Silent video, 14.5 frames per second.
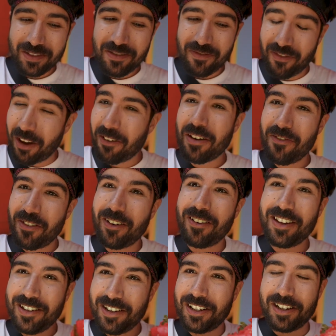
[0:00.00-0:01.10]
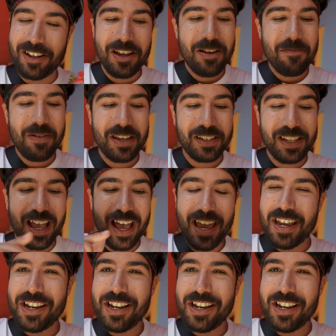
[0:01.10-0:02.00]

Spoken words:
very, very good because I